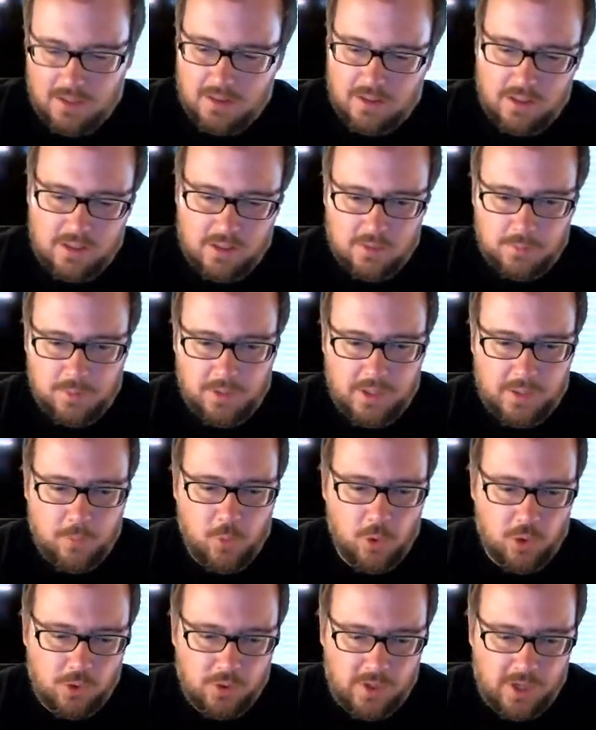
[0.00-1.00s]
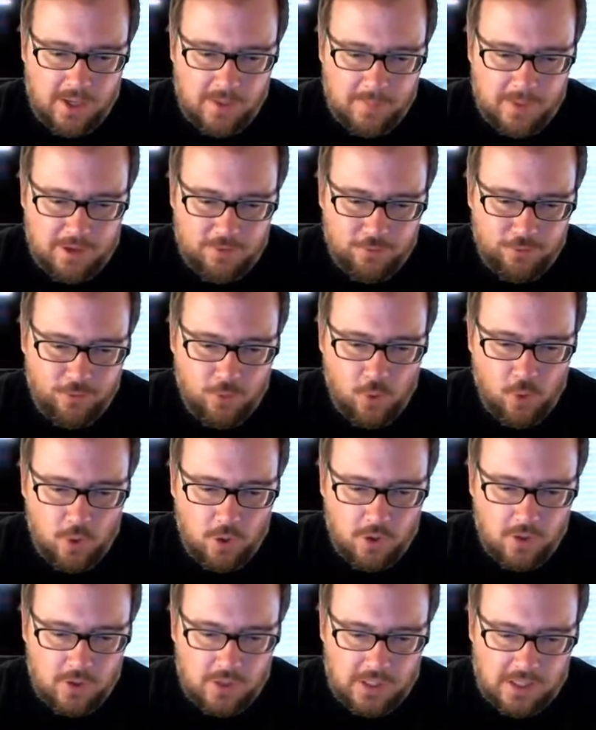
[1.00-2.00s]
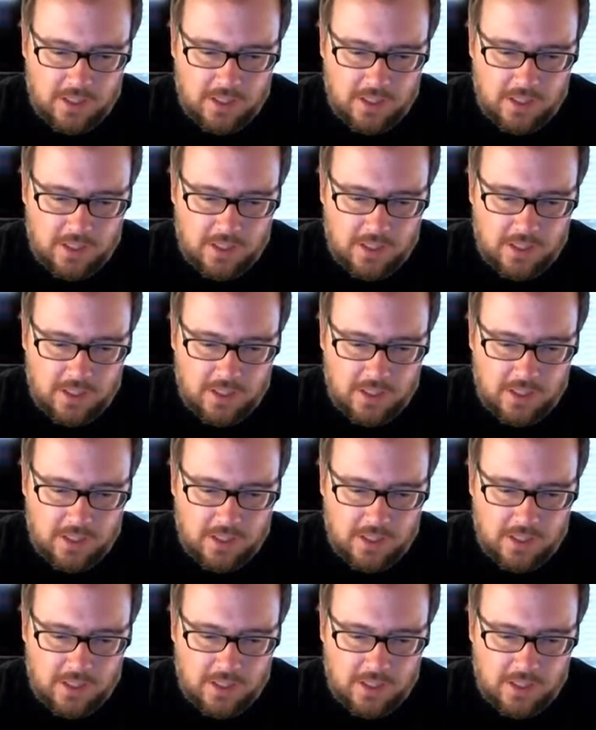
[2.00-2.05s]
thing to play Mortal Kombat 4,